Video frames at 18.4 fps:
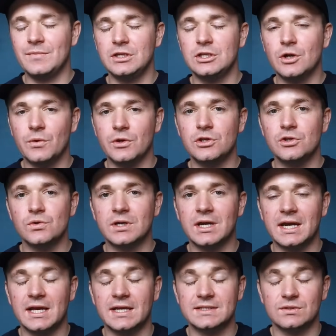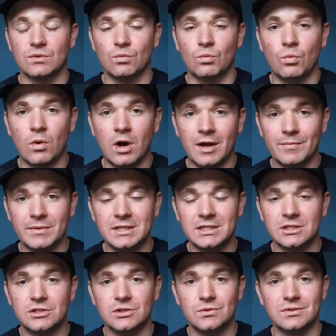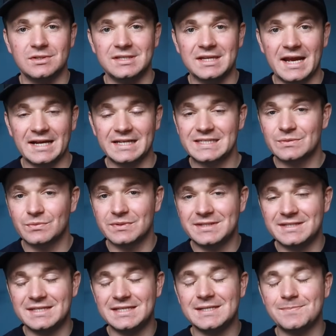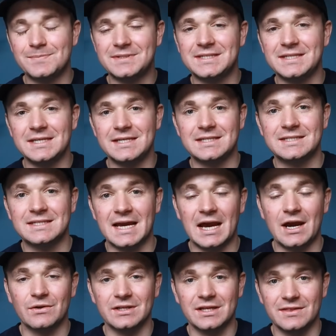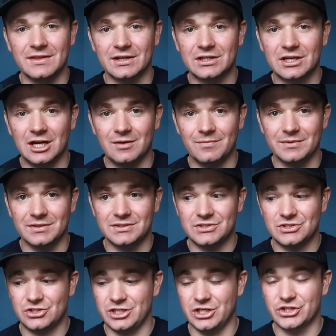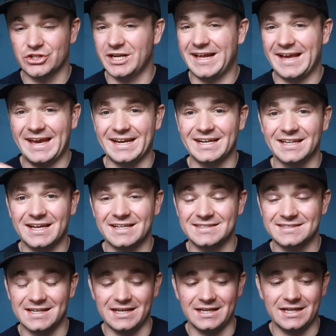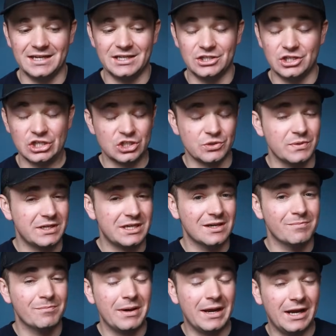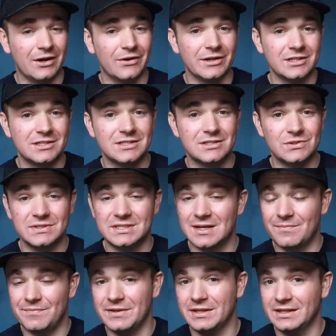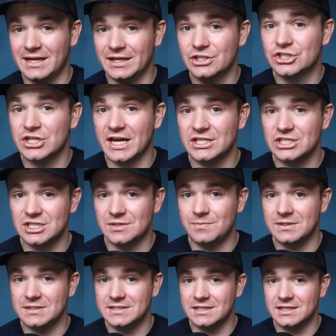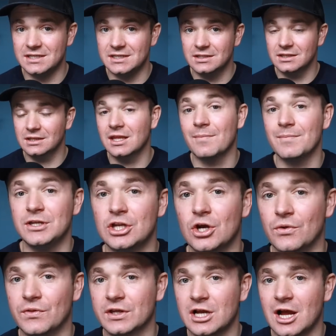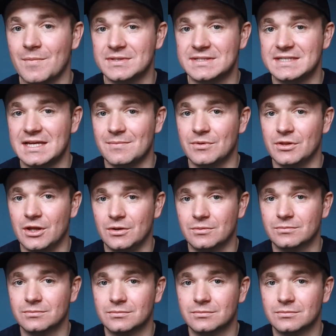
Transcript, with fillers: know what you guys want me to do next with DeepSeek down in the comments. Should I try to analyze data? Should we compare it to something like ChatGPT? Let me know in the comments down below.